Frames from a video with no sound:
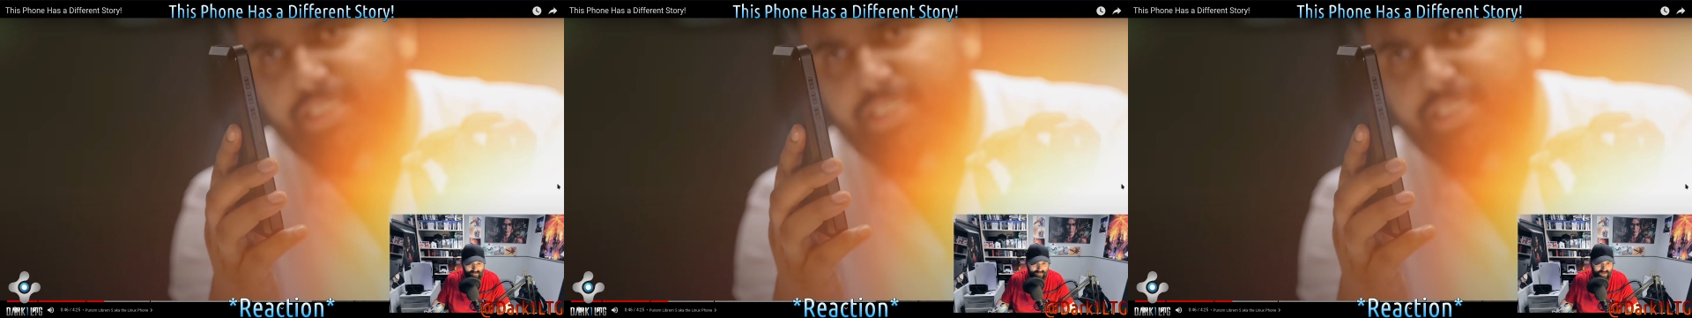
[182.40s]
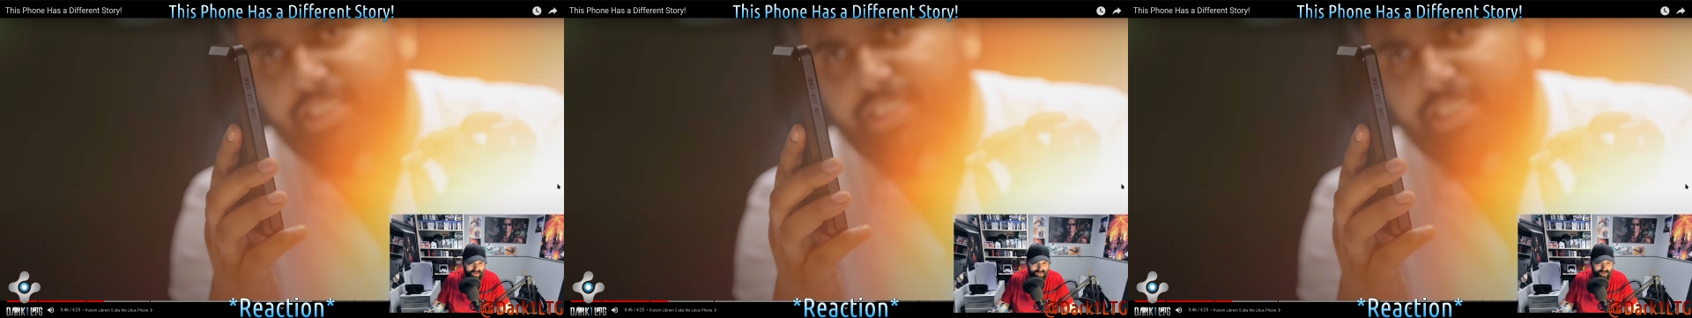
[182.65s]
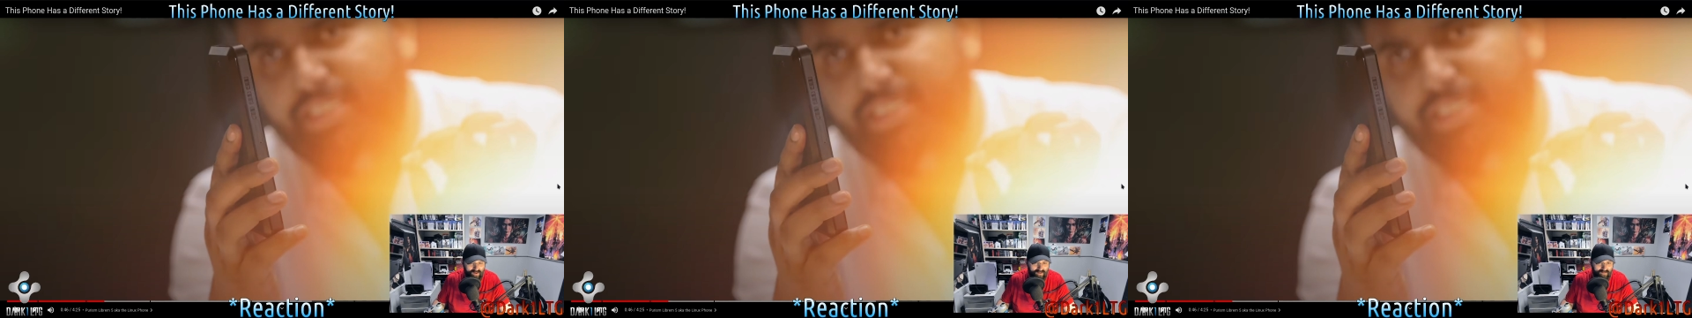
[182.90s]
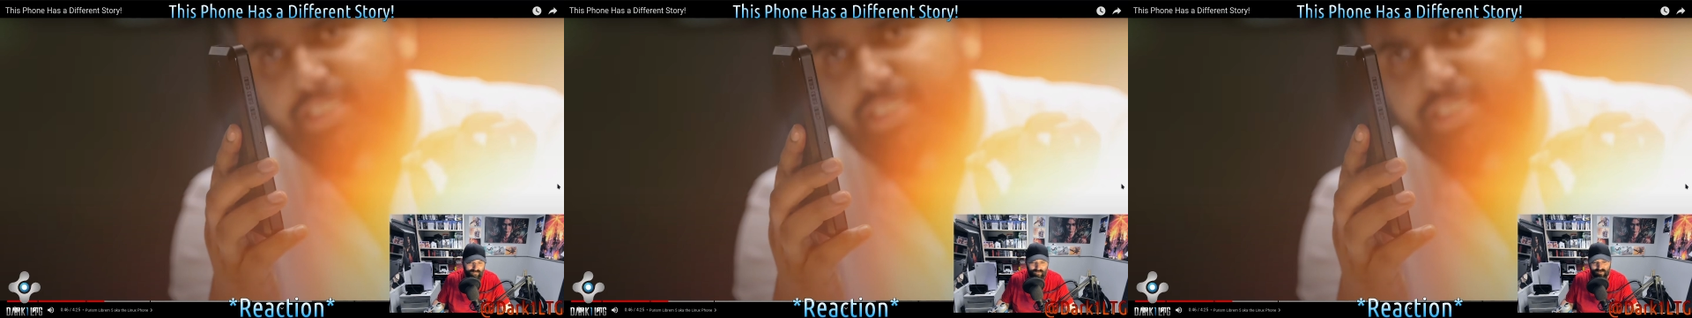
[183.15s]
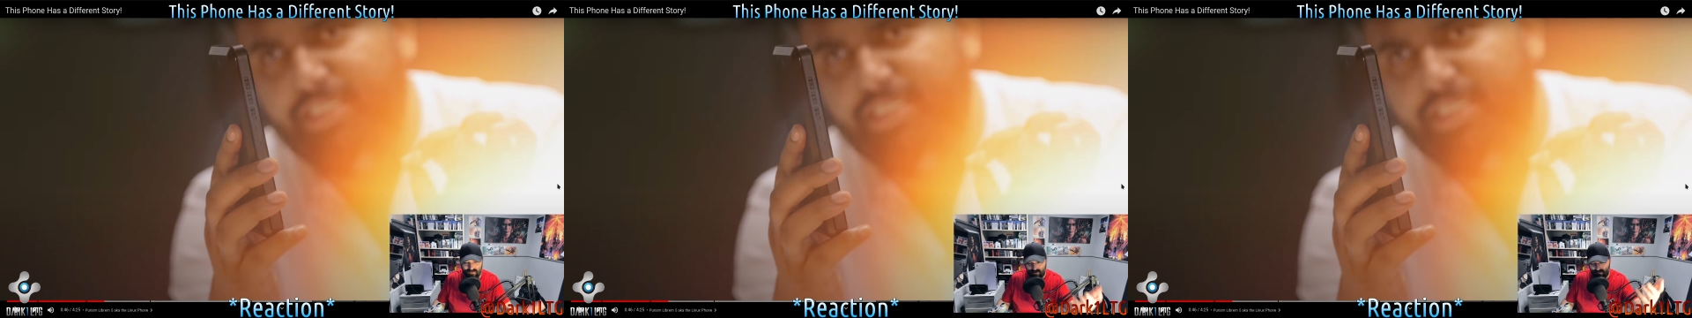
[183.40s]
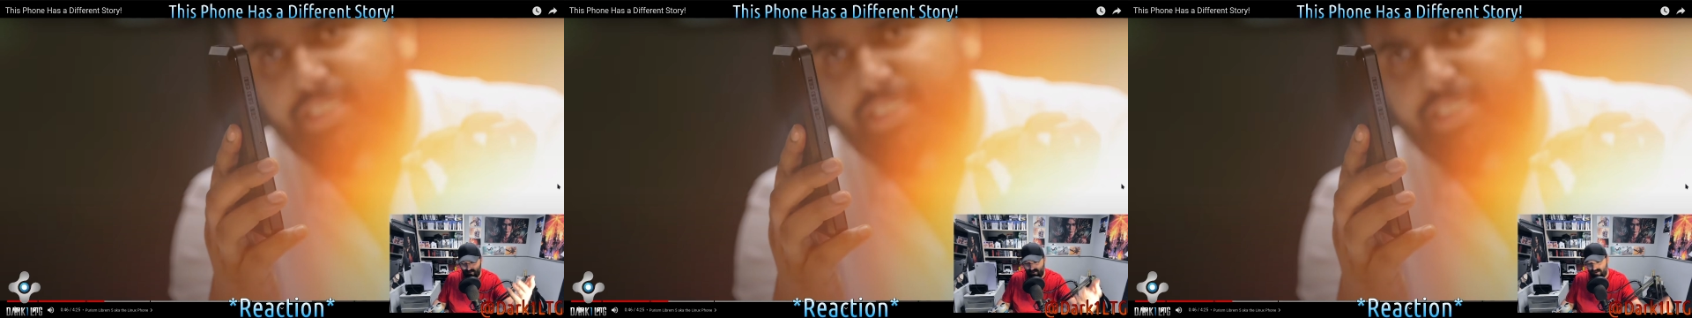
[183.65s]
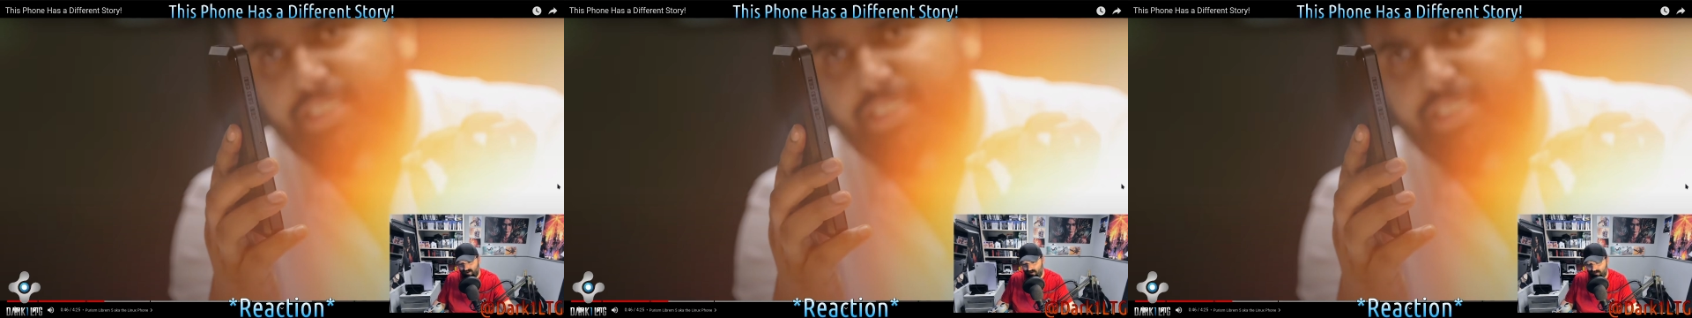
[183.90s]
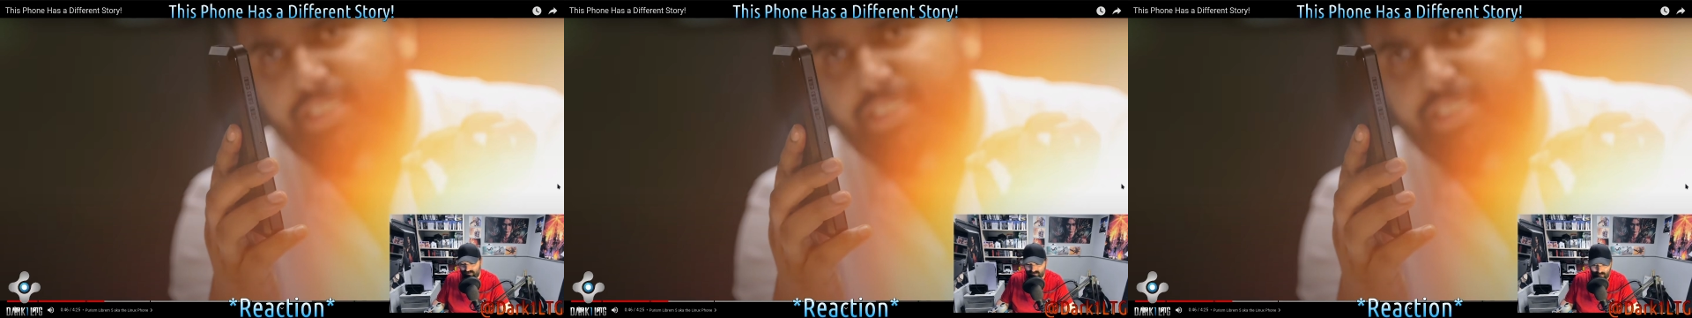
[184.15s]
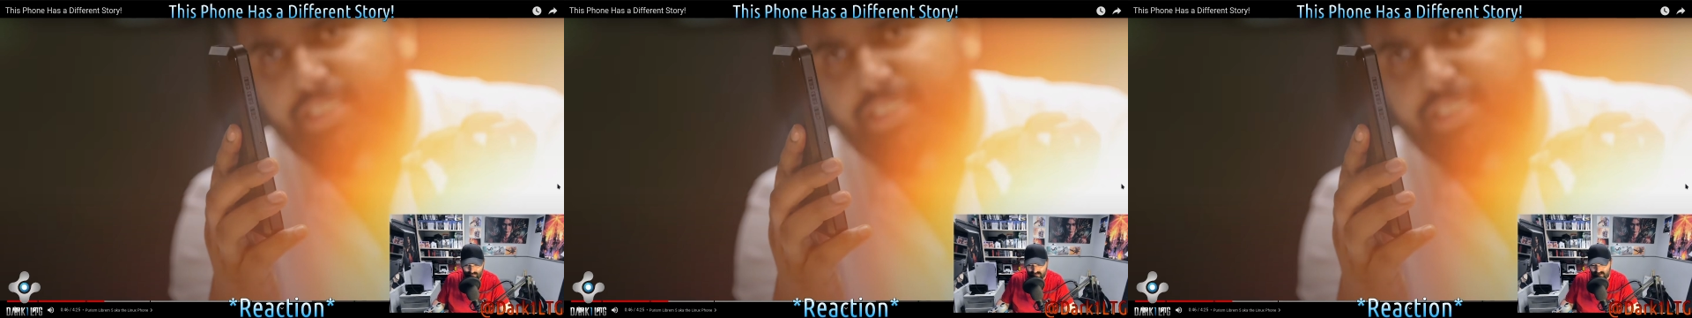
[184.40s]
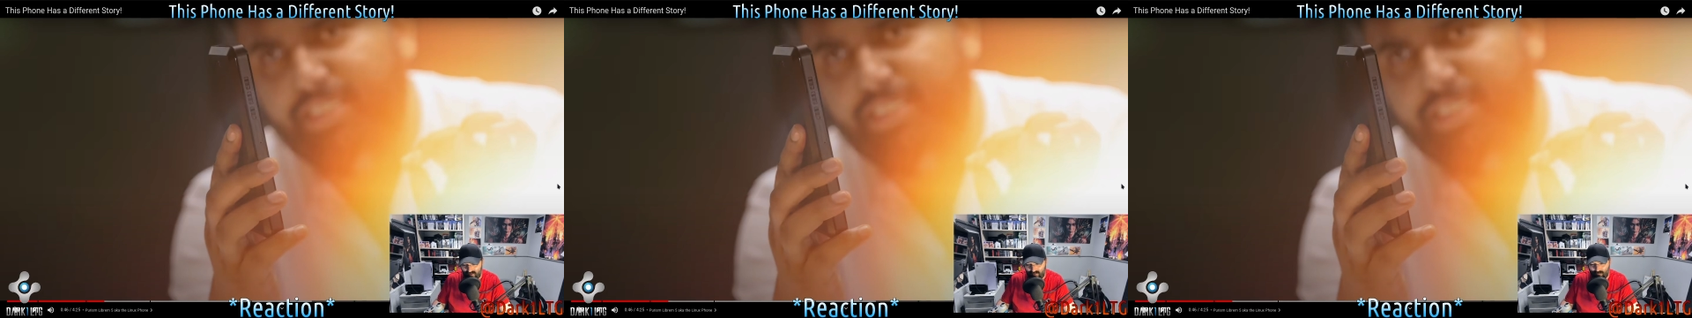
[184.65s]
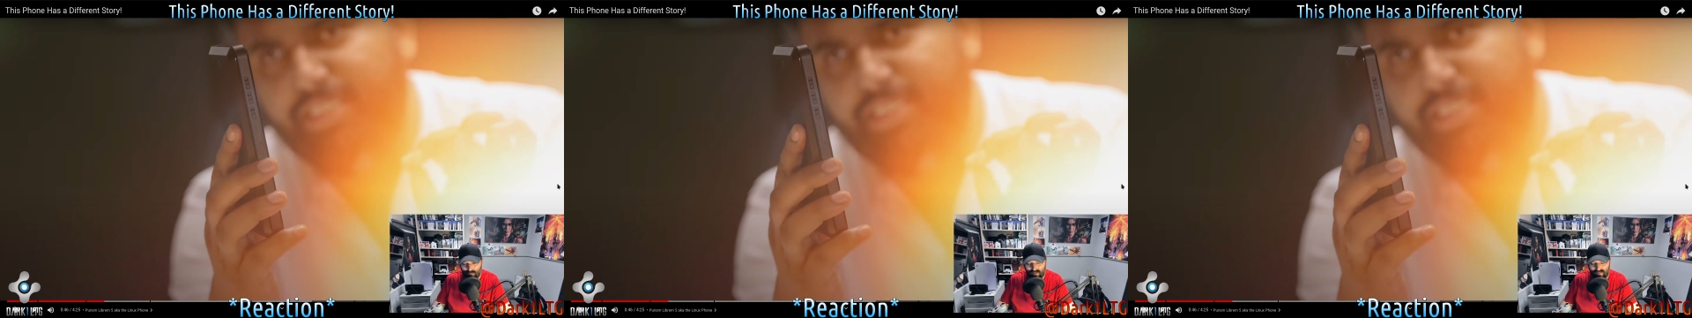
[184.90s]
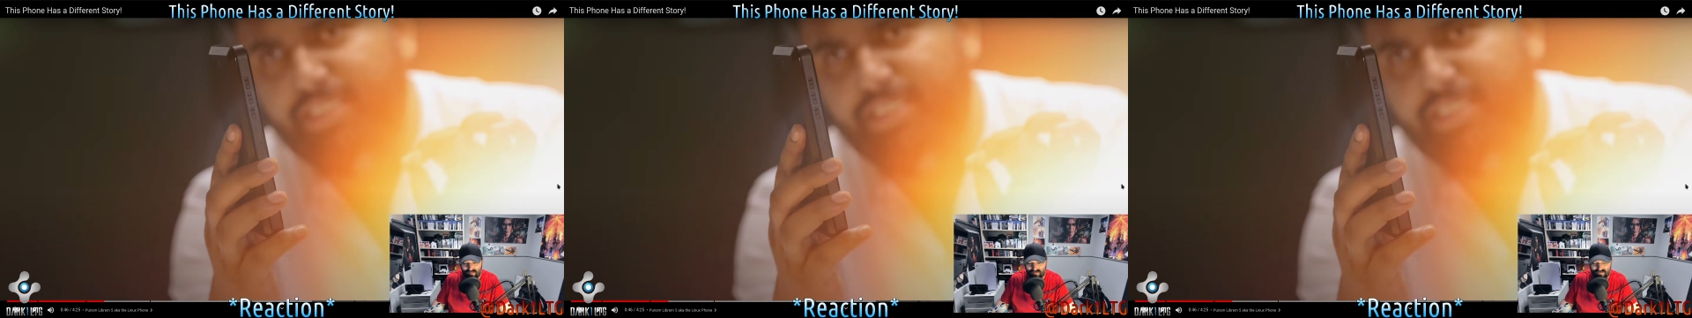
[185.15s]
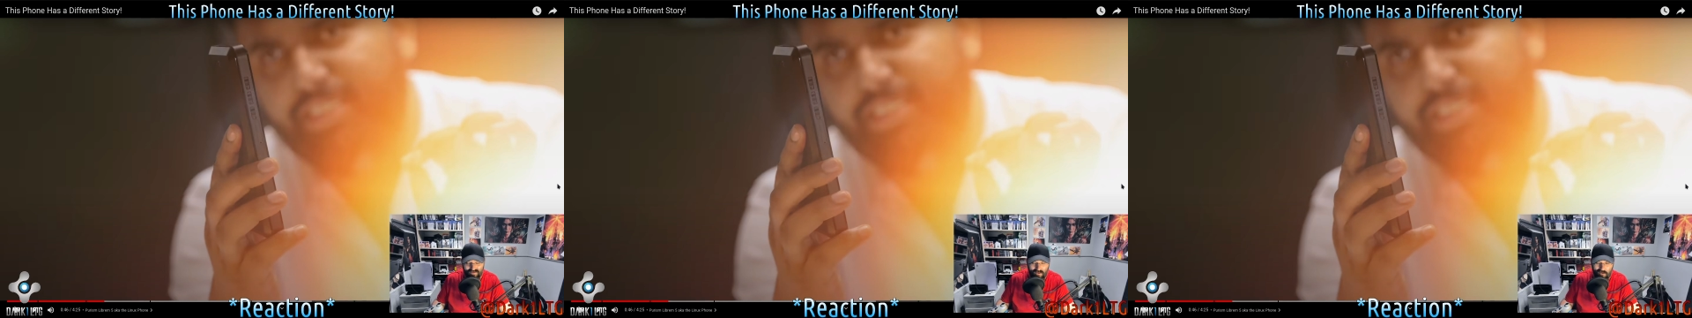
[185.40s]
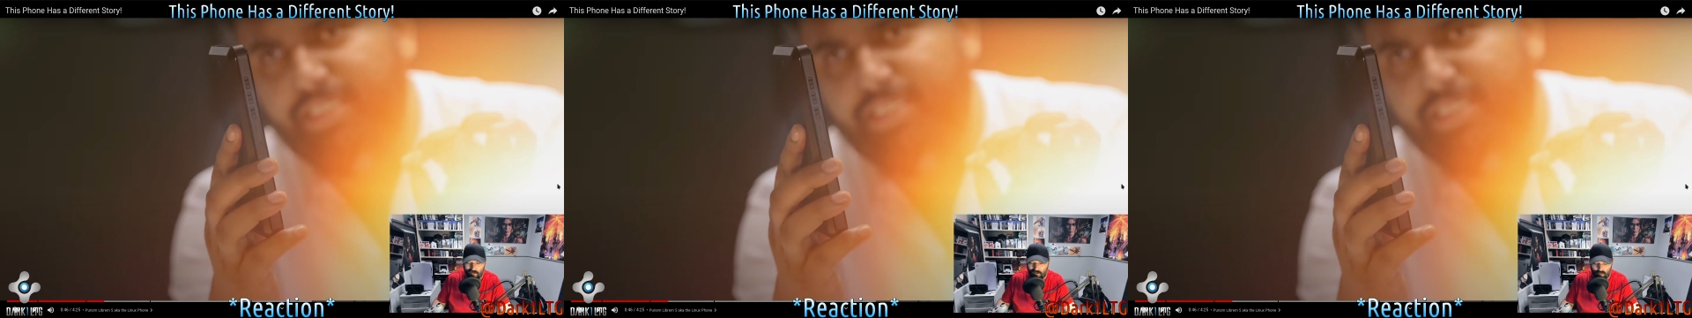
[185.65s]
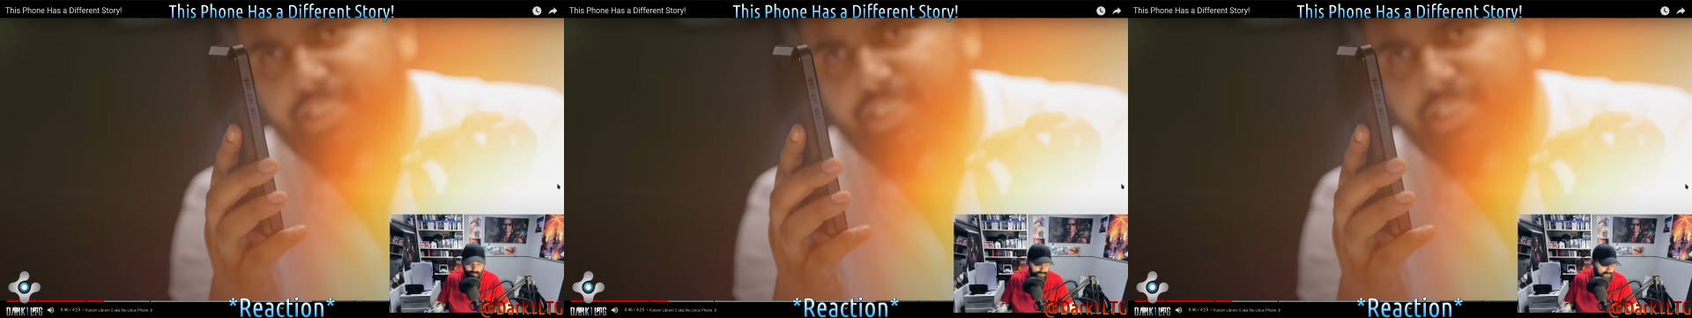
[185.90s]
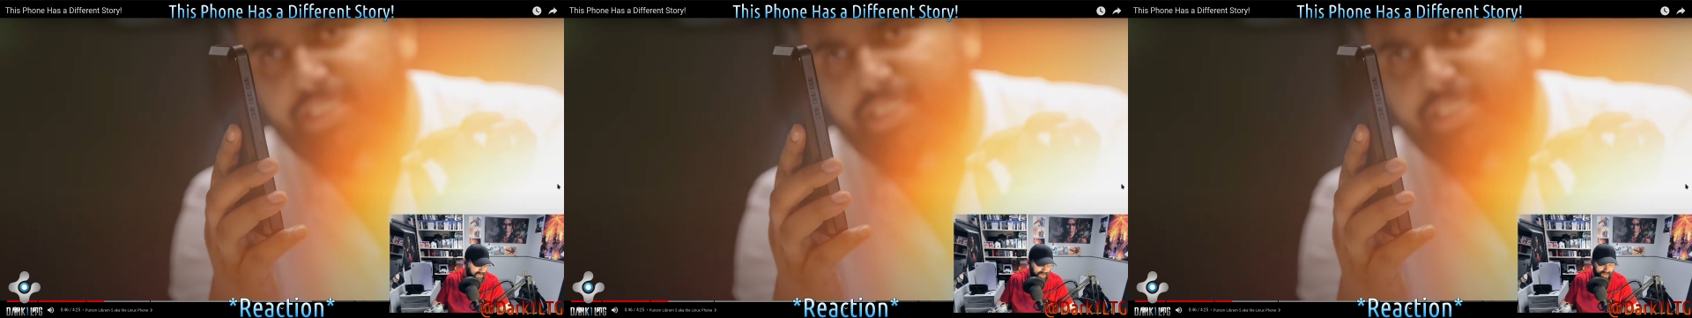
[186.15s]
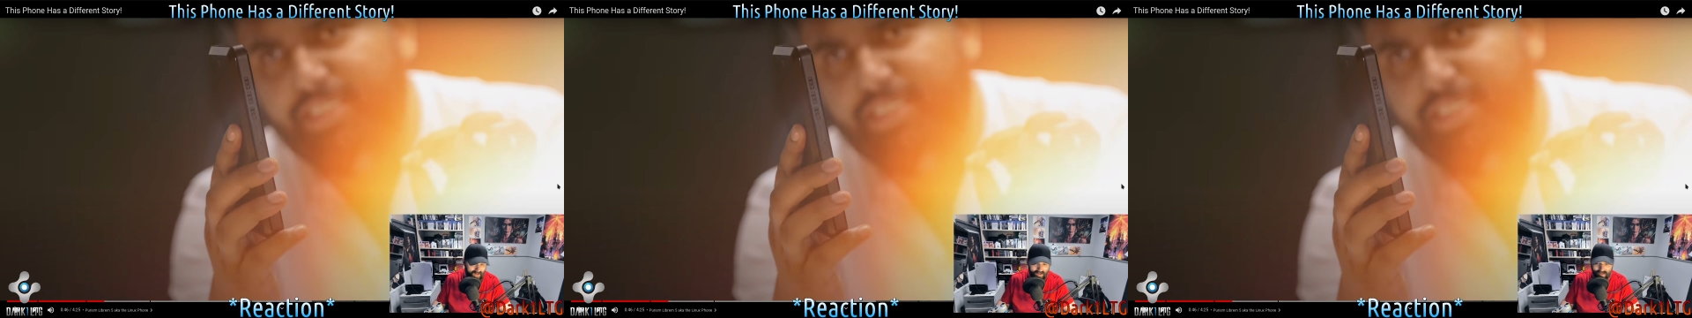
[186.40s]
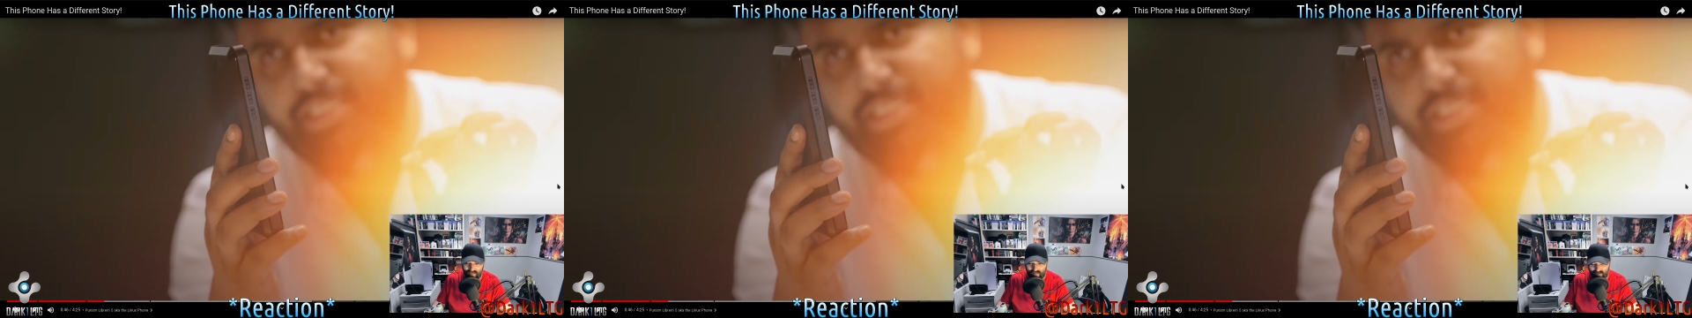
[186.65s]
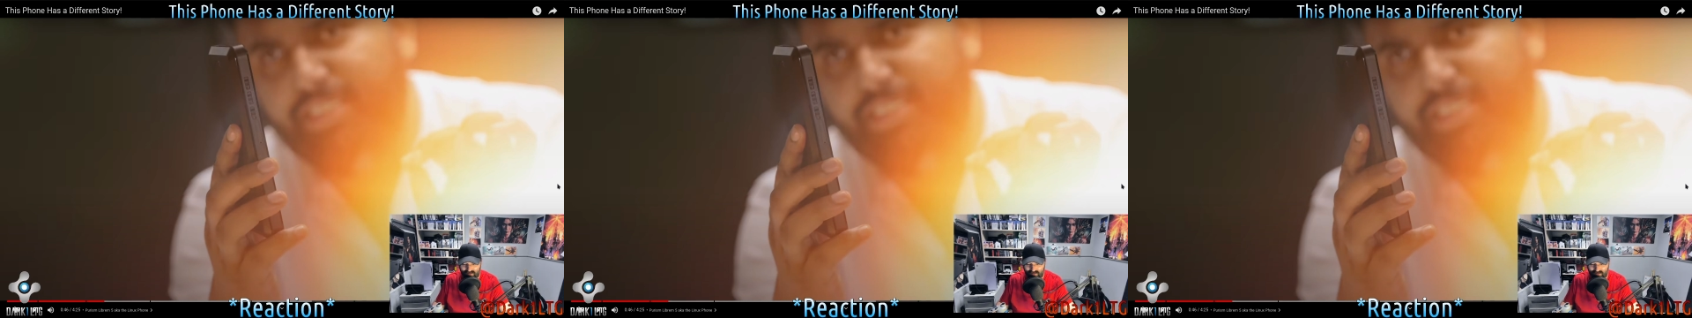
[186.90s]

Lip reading: Nobody's mouth can be seen.